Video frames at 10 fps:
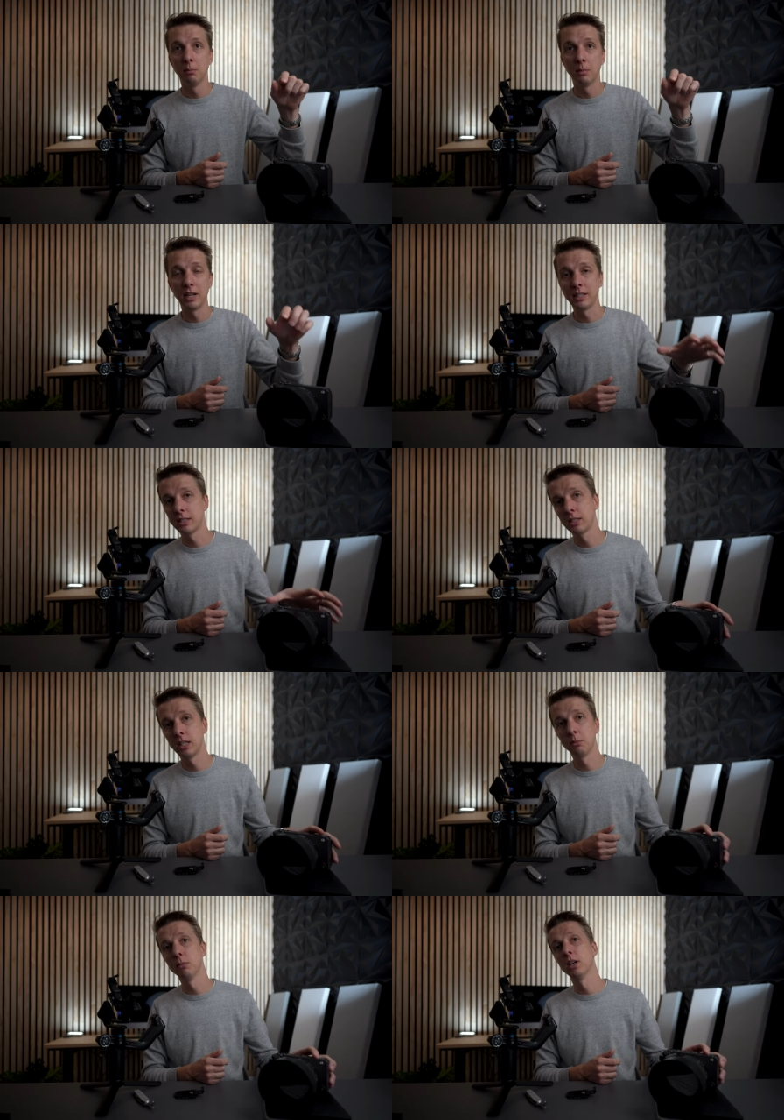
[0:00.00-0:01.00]
my
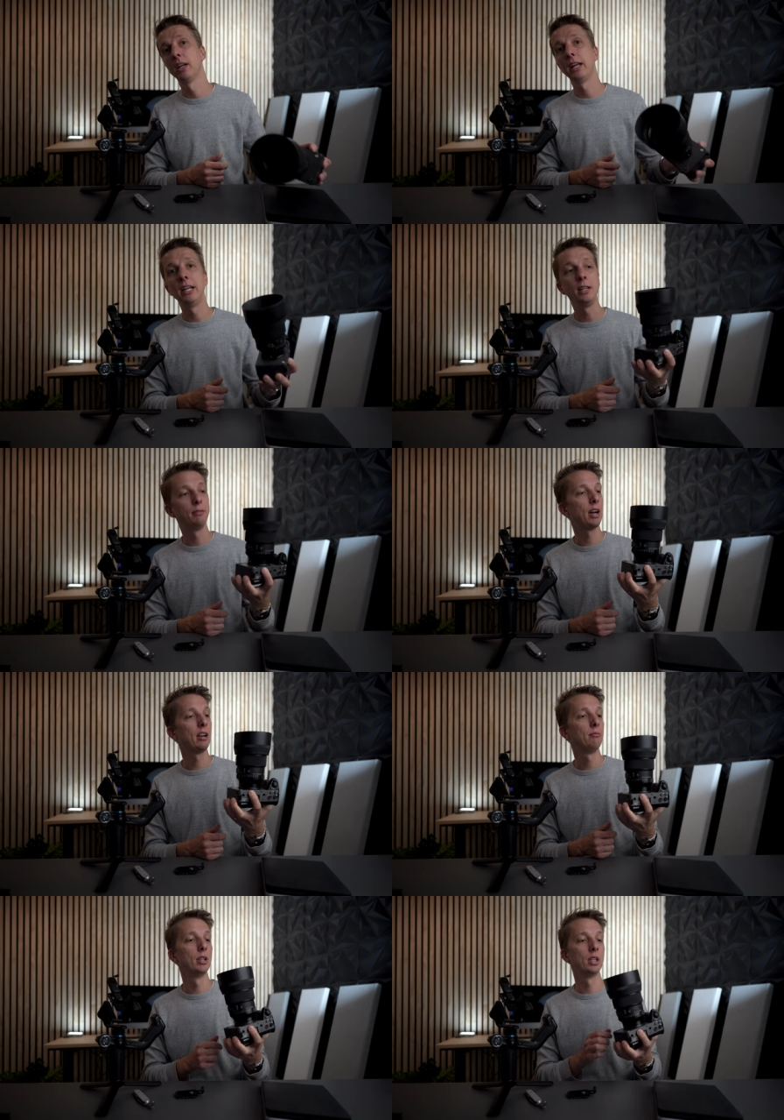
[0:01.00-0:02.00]
Sigma
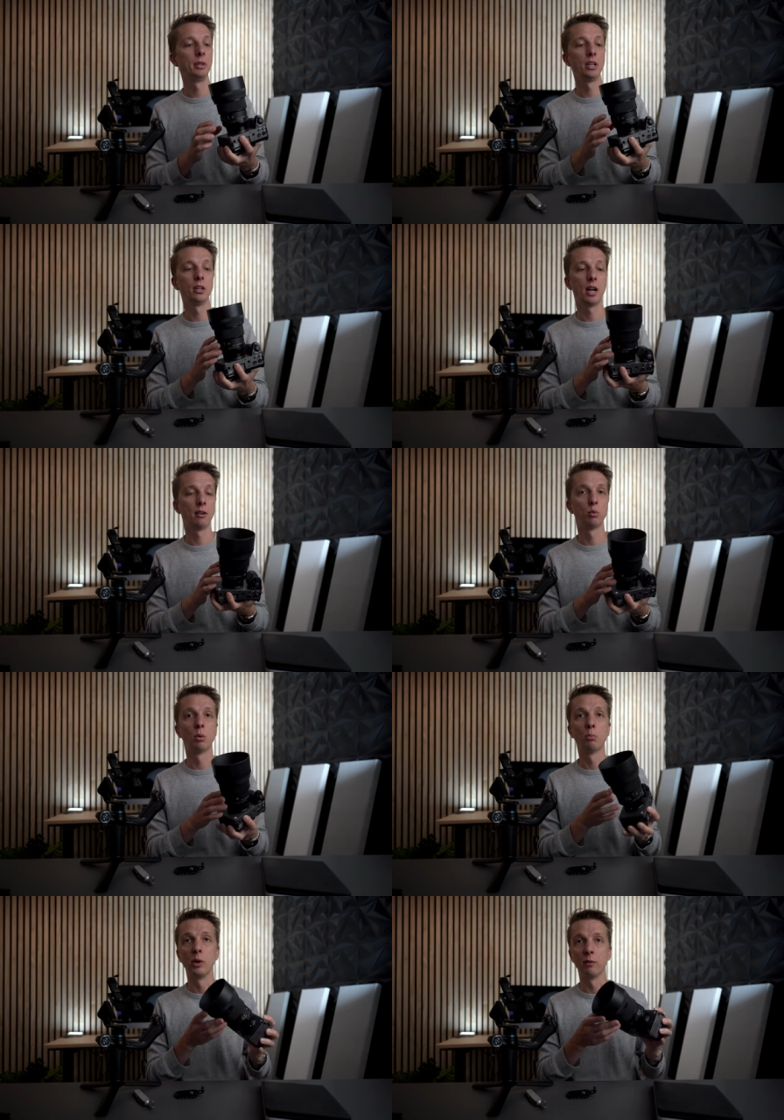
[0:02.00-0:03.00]
85mm
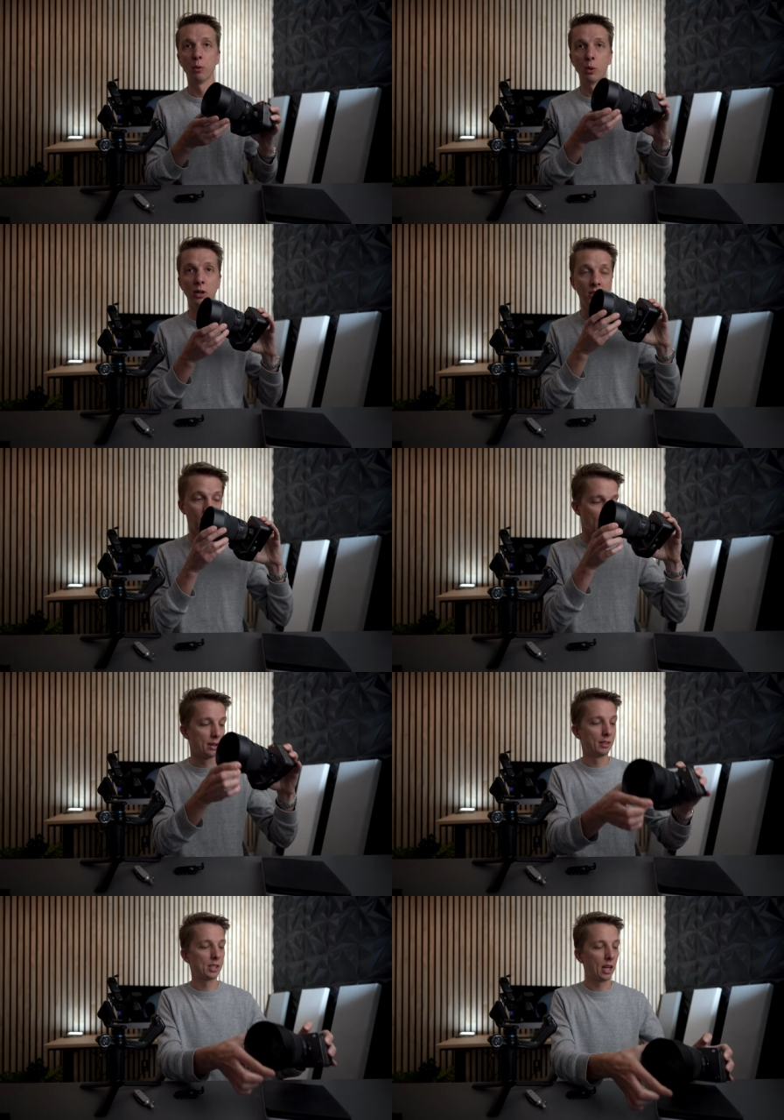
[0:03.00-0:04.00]
f1.4. I
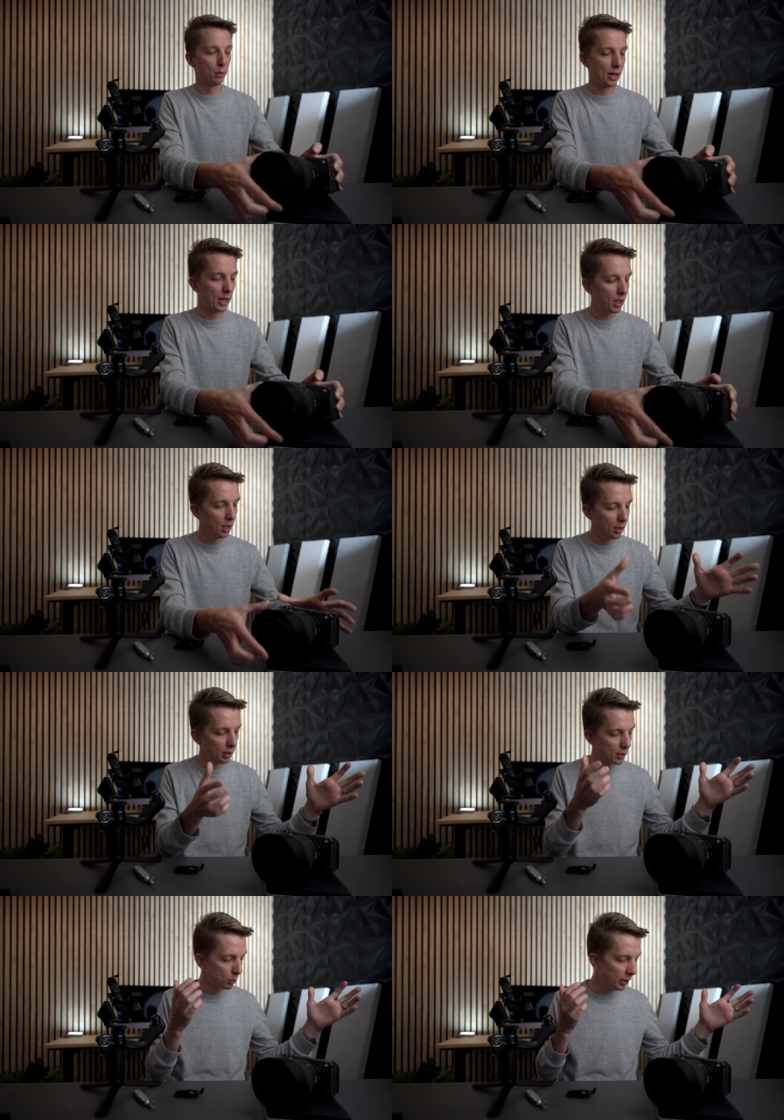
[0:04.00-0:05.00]
have a scale right
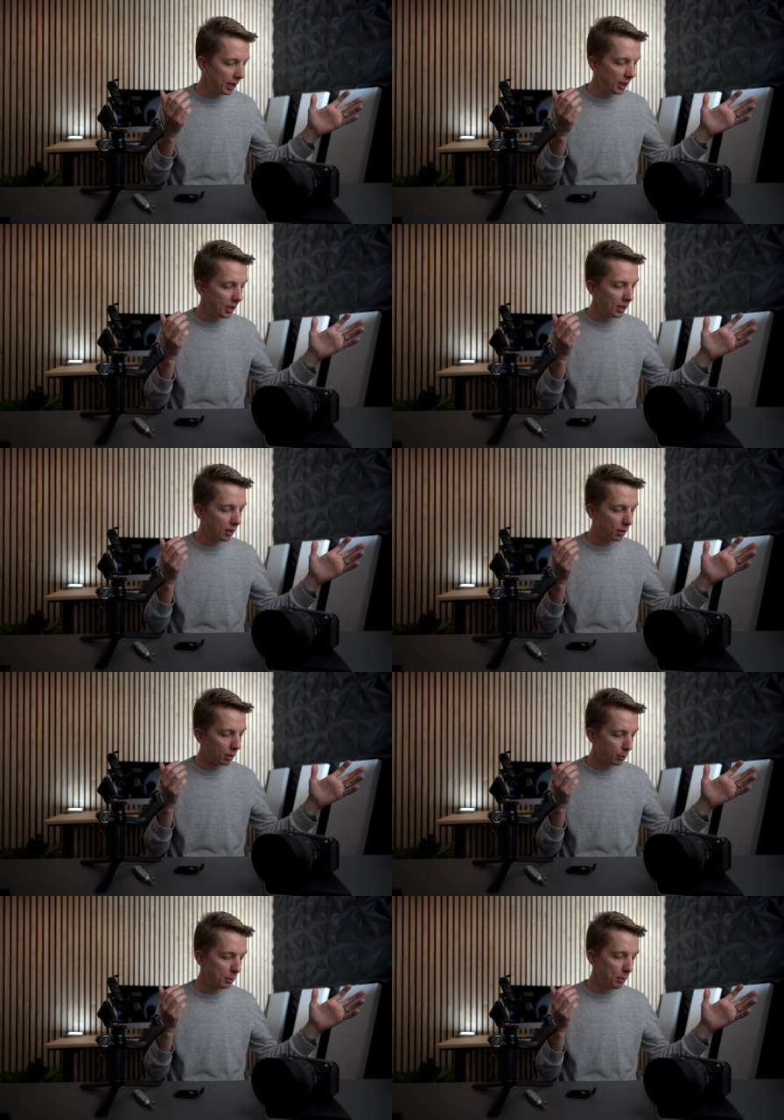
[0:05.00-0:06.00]
here. It's reading
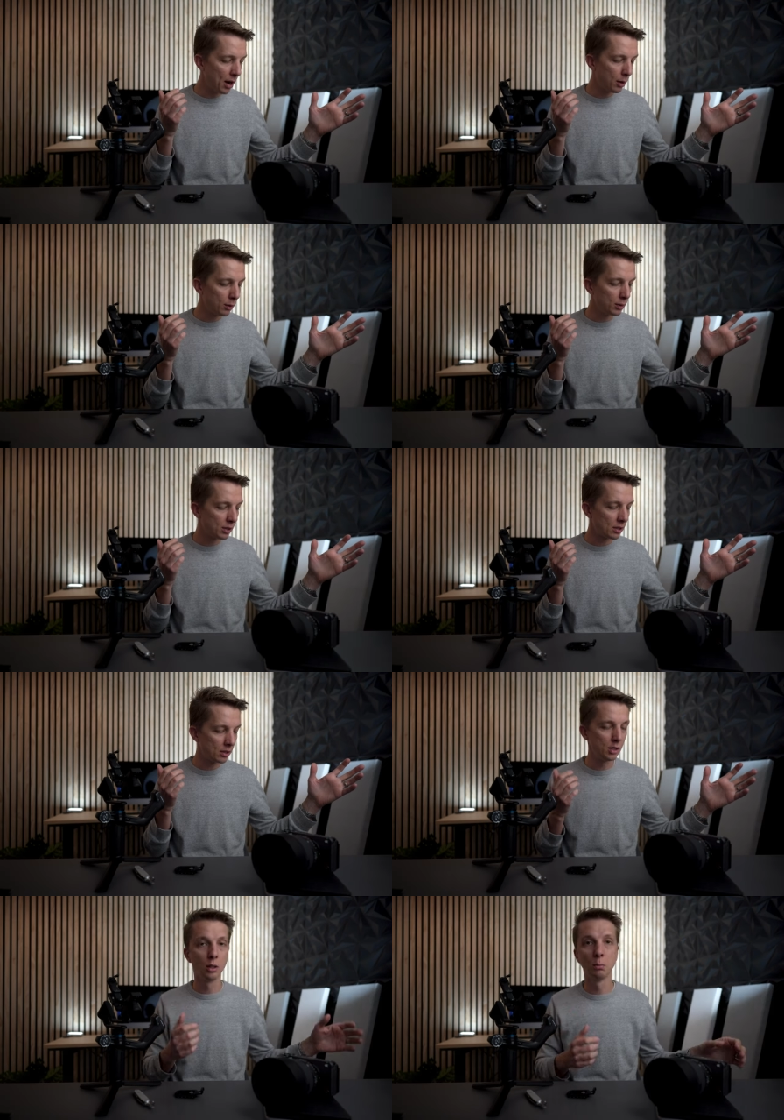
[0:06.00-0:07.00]
3 pounds,
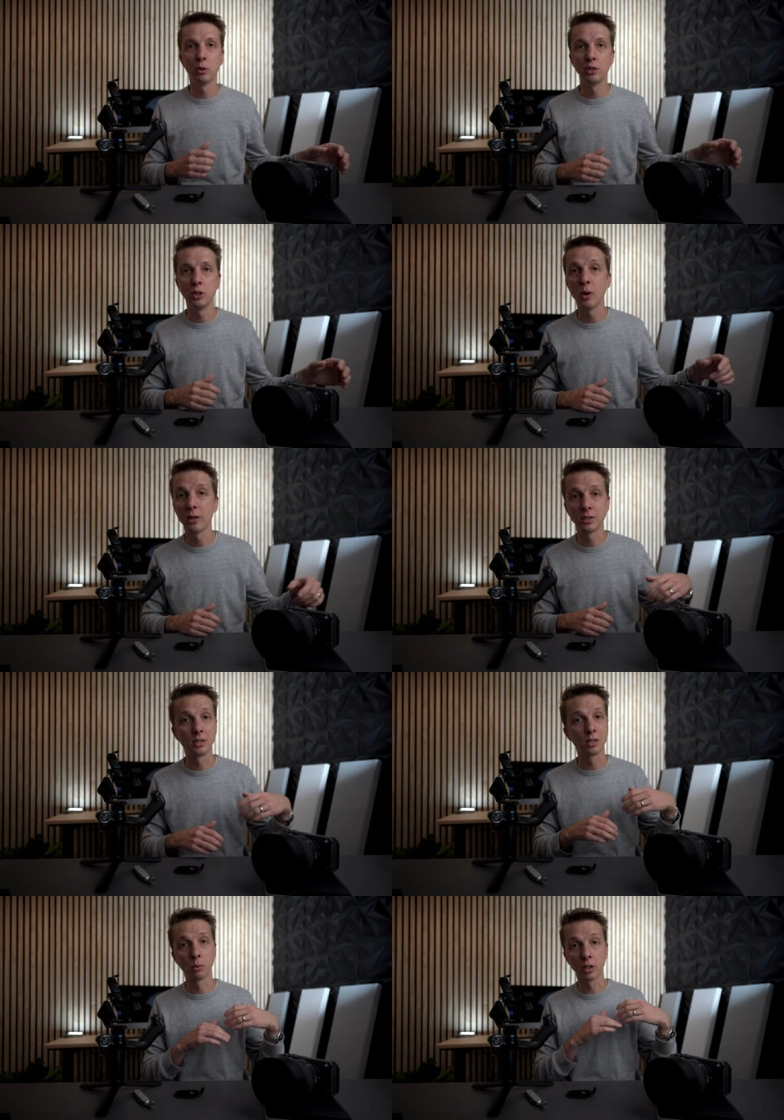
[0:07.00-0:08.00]
0.2
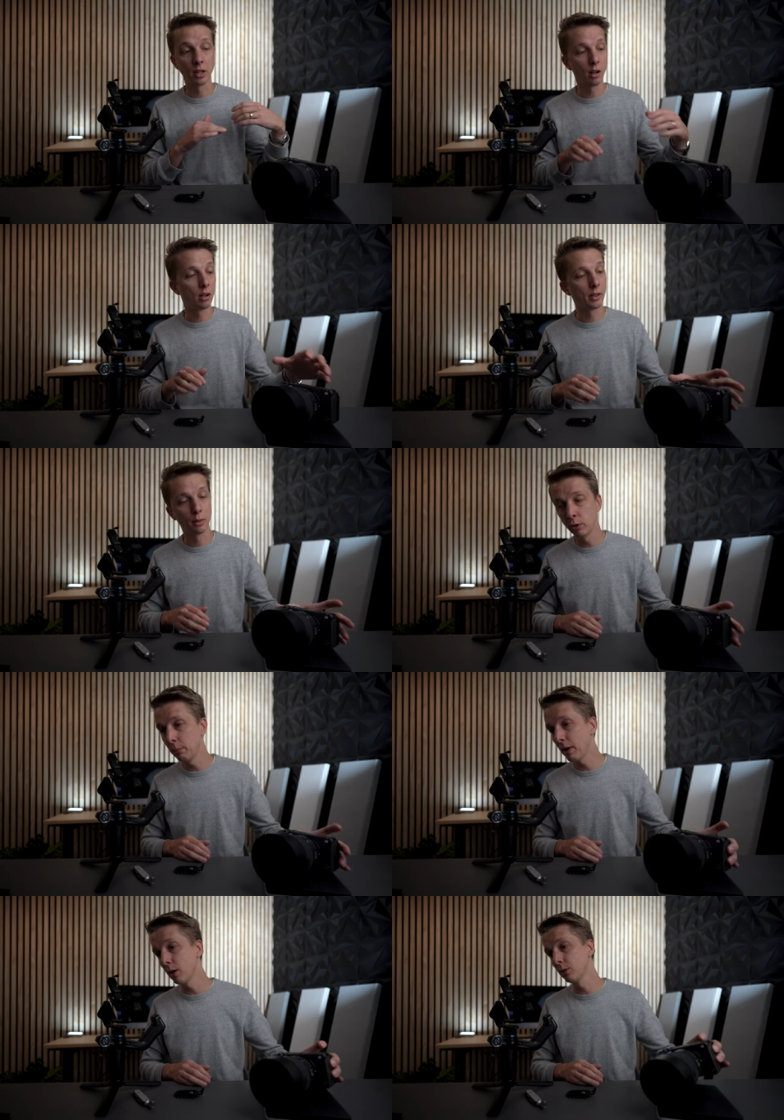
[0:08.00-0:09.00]
ounces. So we're gonna call it 3
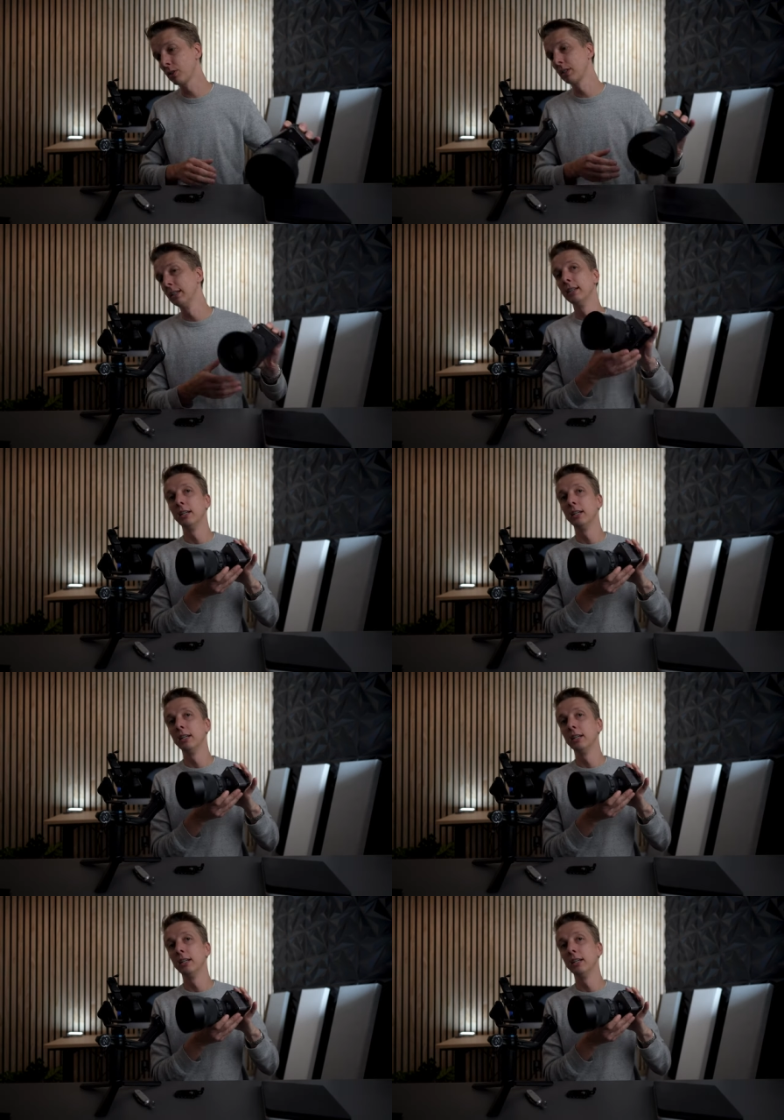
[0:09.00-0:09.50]
pounds.